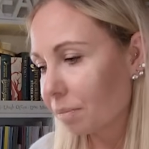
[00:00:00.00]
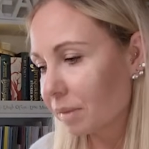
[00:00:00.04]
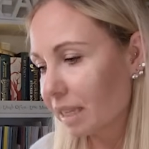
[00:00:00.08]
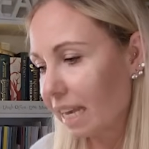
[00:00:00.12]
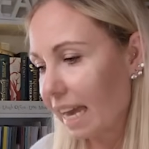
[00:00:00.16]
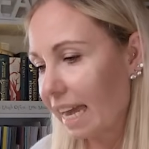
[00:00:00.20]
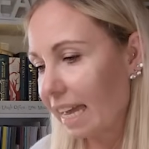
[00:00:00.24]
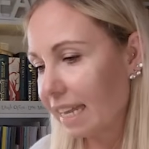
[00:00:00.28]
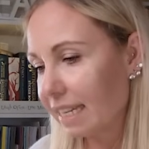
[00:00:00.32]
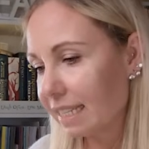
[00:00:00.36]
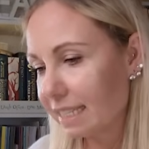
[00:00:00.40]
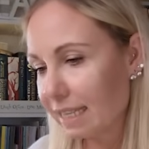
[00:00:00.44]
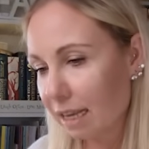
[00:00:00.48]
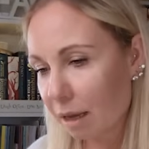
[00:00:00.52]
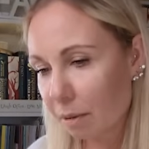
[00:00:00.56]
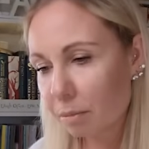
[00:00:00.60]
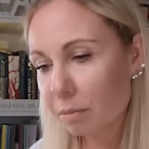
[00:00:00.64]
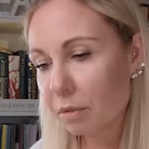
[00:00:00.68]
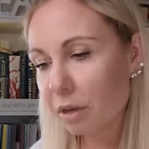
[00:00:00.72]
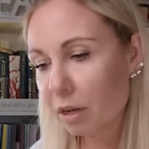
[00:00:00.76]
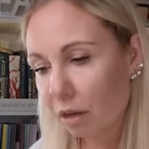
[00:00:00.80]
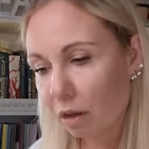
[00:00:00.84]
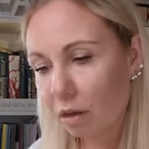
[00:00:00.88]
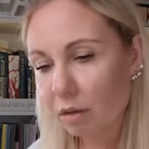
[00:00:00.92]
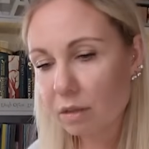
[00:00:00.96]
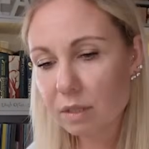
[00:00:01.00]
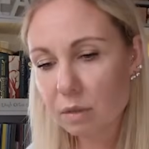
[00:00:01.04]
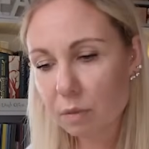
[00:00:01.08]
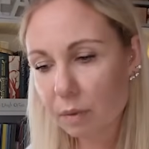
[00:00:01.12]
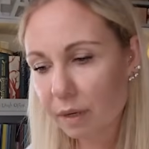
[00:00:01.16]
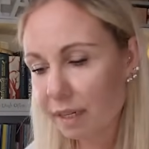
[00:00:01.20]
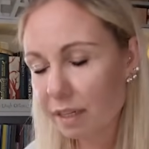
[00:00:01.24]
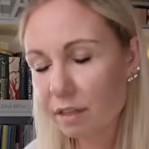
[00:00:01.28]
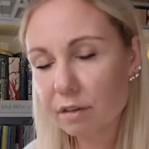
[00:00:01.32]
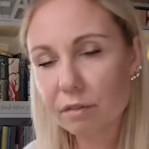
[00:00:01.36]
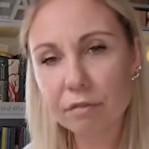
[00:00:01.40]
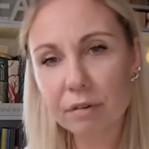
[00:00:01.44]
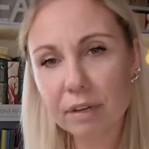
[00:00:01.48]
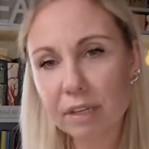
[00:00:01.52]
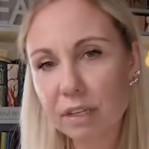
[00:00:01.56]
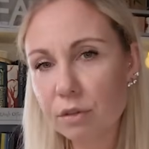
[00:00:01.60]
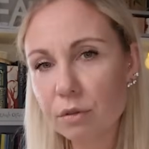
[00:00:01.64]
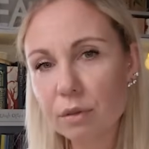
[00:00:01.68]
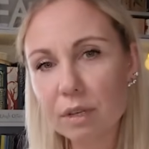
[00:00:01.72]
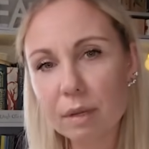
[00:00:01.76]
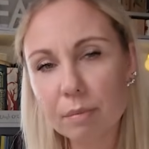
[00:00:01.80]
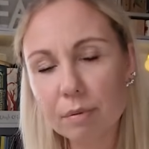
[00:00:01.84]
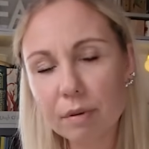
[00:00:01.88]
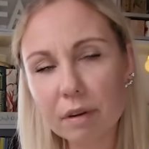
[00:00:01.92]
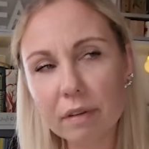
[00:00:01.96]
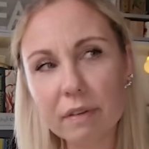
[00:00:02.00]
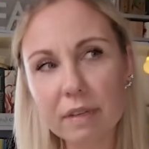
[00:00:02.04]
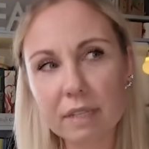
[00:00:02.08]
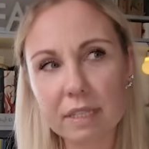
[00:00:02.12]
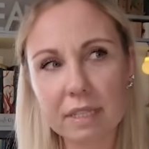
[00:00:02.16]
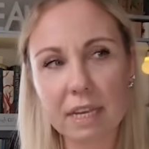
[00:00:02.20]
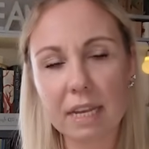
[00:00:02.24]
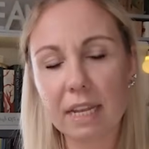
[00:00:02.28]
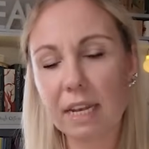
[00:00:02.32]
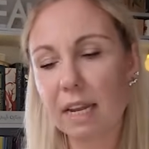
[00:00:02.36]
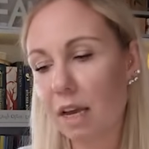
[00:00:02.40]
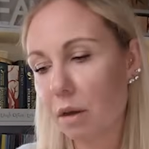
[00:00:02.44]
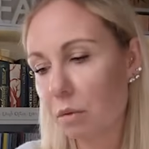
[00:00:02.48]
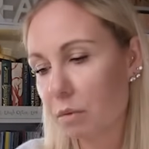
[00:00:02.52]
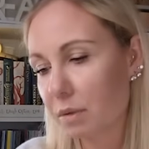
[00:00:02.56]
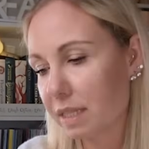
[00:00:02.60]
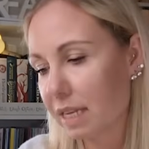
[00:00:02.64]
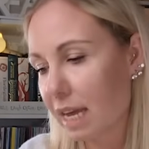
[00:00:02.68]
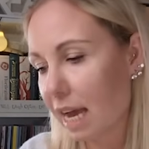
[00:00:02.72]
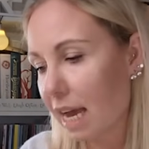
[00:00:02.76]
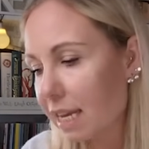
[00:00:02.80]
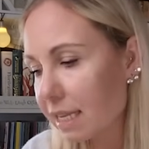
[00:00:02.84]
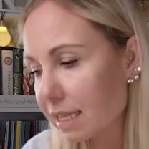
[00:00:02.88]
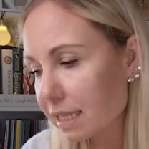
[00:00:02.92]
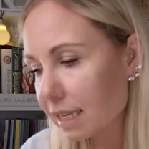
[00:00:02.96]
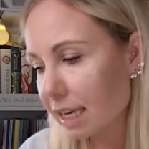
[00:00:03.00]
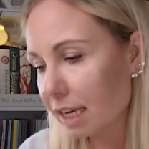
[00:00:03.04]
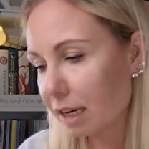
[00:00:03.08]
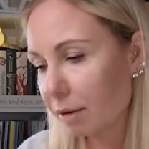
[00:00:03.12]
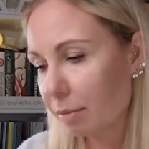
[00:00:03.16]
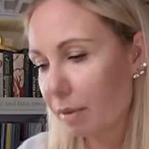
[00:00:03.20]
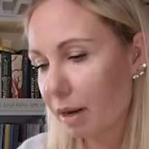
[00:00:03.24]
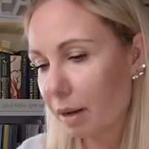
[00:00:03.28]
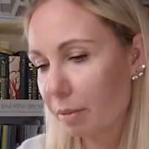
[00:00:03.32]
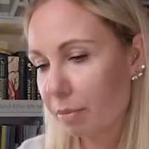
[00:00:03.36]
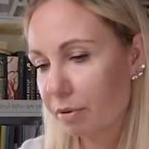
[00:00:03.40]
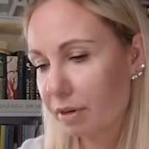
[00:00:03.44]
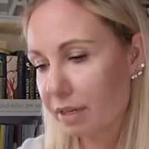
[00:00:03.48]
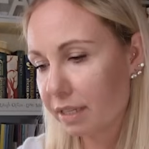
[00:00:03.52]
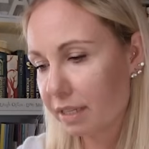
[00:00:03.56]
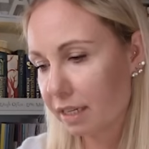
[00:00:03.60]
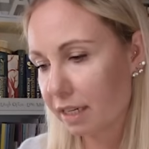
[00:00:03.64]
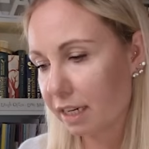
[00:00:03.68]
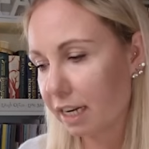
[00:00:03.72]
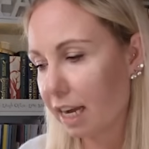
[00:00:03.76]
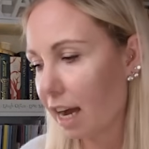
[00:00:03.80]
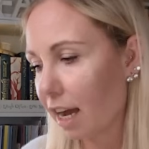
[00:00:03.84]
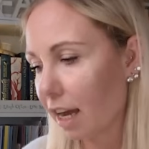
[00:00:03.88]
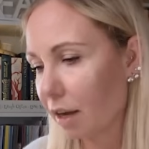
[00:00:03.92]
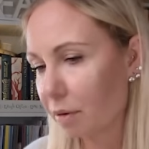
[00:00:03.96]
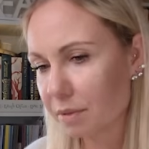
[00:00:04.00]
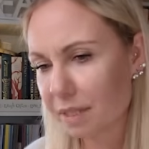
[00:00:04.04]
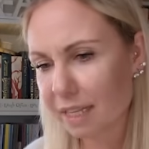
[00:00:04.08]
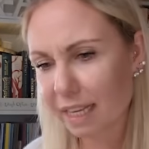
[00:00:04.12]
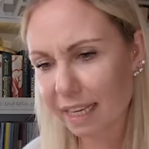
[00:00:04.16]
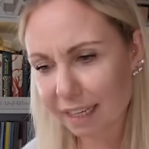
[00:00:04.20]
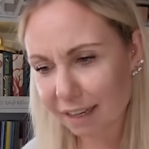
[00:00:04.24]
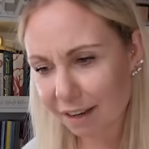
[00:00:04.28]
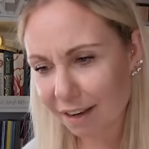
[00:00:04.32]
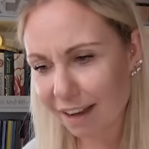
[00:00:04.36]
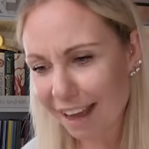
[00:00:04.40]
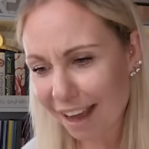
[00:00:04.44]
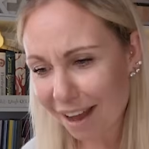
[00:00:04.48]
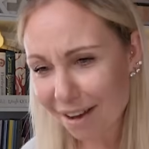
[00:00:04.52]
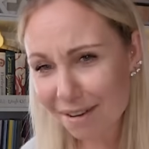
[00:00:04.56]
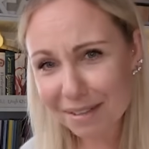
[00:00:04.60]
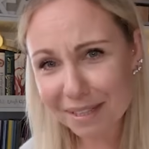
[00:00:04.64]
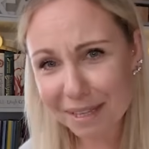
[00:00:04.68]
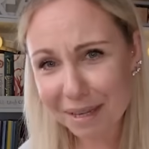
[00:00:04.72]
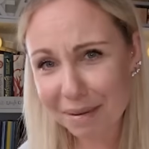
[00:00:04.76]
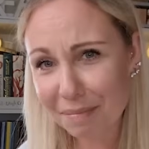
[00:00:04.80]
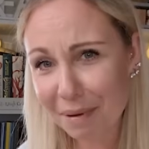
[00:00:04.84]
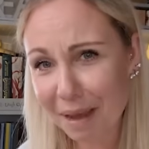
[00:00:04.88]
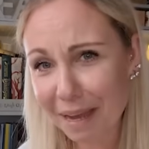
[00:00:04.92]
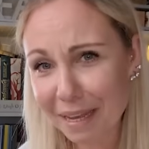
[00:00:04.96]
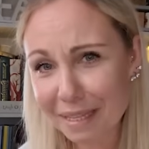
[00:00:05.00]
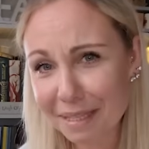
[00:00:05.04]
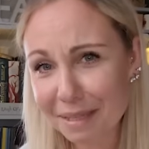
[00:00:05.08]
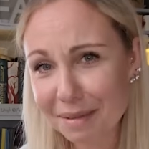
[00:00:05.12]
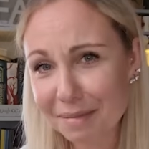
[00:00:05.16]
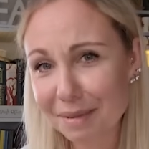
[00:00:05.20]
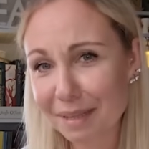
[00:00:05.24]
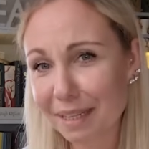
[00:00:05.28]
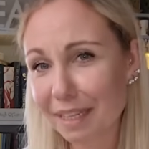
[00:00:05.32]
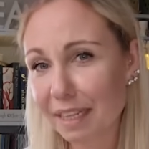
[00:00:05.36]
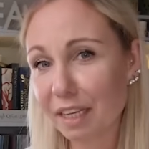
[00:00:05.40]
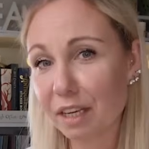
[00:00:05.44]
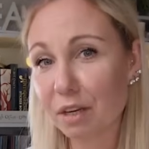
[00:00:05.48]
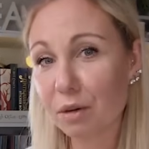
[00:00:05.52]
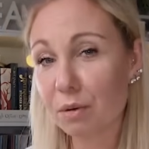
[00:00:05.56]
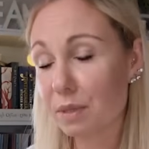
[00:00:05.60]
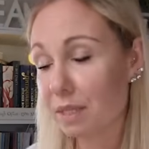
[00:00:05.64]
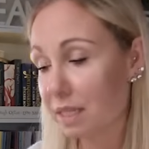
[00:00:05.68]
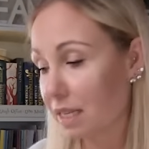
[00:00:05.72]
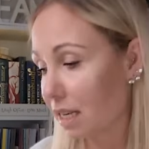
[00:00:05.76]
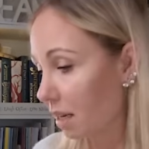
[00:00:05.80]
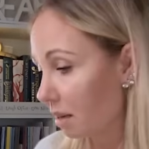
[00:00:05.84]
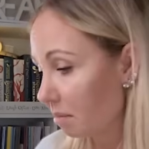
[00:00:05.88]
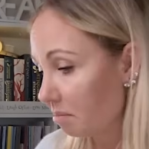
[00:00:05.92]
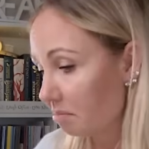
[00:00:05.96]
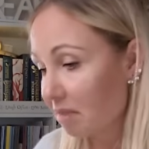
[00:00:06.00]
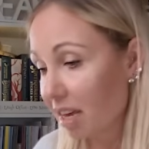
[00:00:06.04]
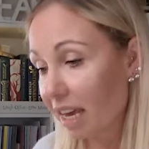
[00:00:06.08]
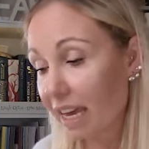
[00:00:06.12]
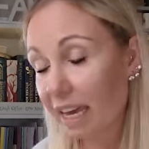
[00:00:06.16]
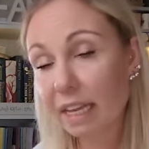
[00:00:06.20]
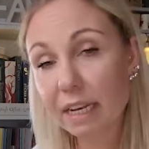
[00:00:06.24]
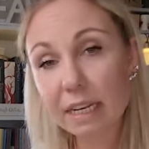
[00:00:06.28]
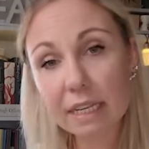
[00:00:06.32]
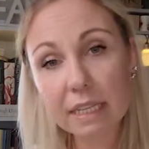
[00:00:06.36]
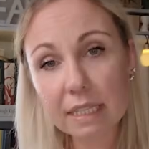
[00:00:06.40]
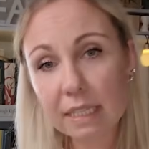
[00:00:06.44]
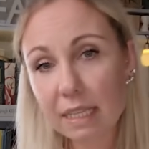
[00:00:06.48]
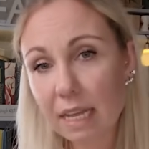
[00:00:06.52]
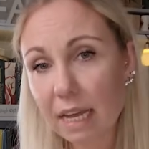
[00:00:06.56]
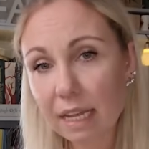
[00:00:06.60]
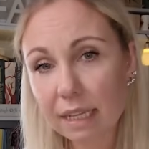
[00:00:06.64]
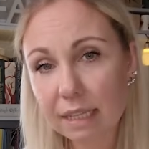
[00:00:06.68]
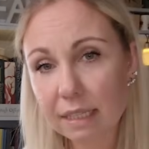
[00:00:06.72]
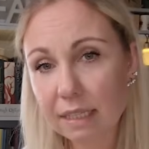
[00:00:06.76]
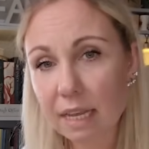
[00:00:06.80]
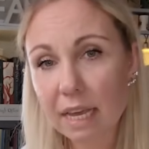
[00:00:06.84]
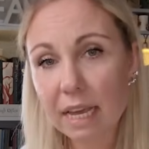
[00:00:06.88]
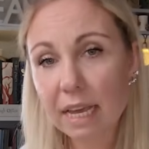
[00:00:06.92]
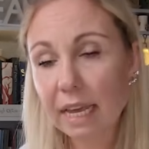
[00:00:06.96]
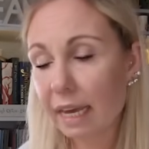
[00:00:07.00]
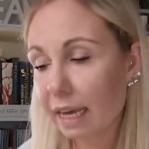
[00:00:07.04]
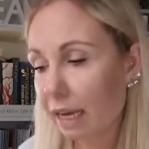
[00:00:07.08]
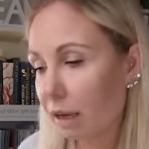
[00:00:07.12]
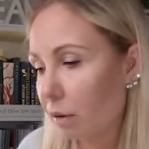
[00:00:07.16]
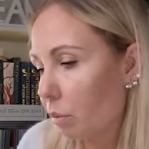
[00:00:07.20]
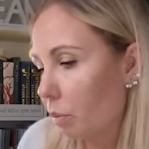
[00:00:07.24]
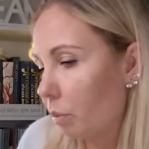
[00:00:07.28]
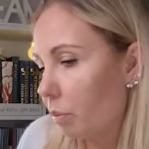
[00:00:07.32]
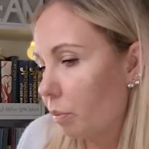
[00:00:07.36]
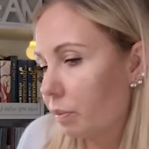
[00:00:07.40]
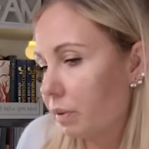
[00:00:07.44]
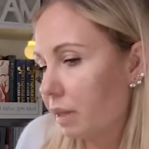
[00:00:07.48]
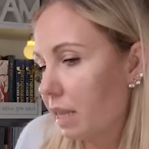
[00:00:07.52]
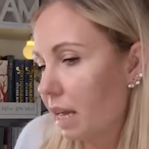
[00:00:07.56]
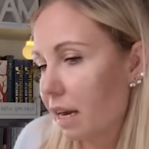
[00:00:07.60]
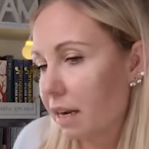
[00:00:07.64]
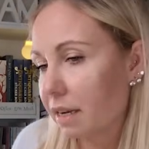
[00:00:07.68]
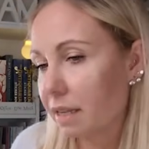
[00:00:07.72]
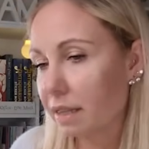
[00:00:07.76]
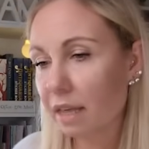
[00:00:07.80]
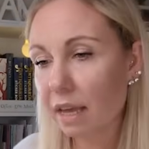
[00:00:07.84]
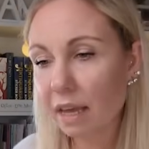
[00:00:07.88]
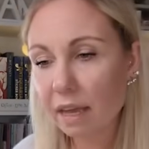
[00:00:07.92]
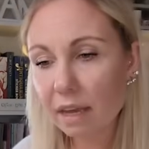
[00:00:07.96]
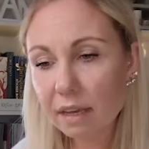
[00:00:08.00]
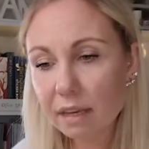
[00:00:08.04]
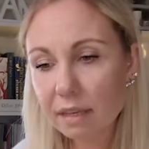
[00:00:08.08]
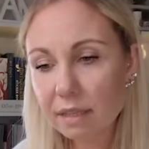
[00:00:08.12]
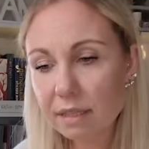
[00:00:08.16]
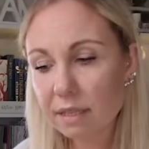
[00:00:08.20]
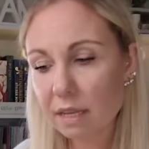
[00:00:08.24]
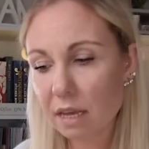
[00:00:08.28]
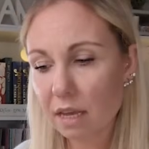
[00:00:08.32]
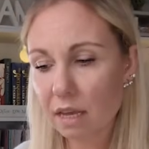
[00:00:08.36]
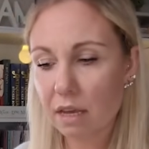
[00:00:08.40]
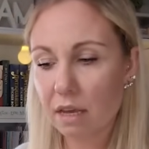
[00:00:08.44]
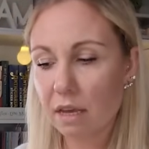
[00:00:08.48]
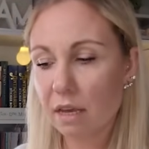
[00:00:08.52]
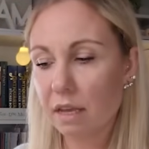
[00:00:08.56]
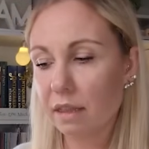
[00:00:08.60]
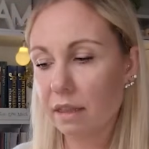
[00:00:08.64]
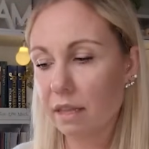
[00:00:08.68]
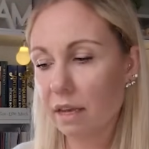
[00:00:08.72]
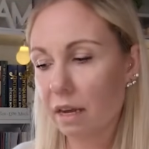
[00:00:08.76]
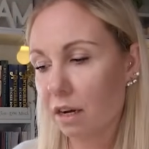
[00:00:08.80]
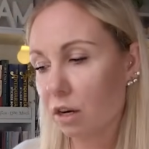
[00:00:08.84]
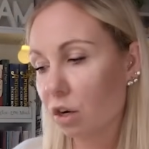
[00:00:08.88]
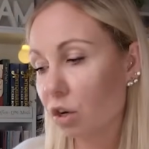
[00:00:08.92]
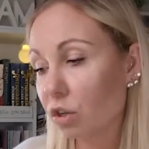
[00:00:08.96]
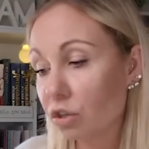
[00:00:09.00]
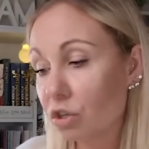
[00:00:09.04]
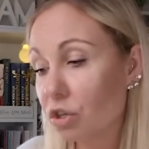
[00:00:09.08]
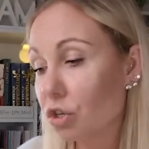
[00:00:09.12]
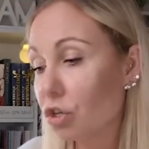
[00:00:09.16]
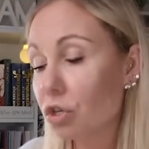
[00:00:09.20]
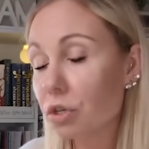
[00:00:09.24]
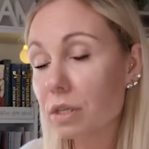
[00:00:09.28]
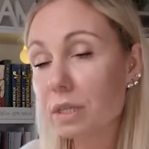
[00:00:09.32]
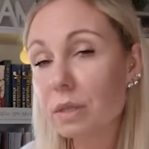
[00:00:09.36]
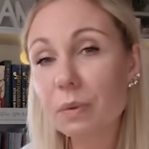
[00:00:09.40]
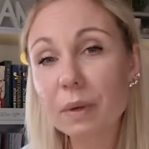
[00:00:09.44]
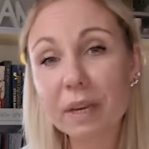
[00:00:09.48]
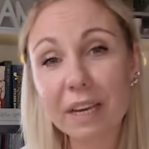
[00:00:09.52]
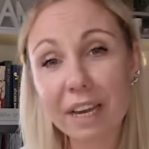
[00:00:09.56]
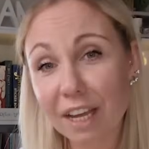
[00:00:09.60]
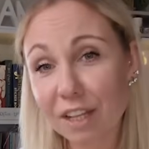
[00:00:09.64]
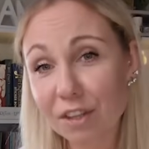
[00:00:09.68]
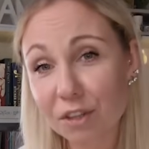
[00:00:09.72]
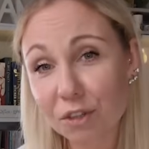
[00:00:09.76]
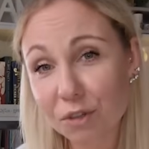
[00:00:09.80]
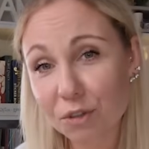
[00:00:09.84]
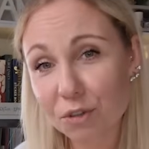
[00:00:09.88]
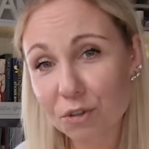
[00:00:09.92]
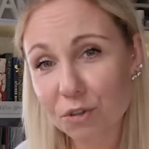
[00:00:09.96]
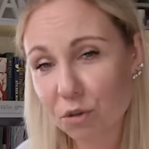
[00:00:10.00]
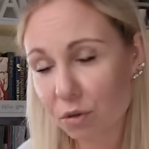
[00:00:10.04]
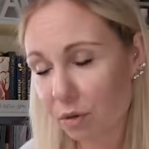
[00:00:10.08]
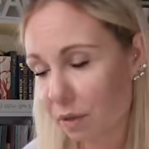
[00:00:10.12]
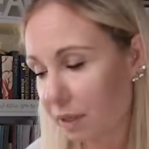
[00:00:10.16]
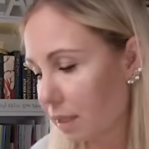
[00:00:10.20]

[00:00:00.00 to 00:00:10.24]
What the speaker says: And some lots were different to the previous. And I was asking my printer guy, I was like, how is that possible? He goes, it is that. There are things, there are conditions we can't control.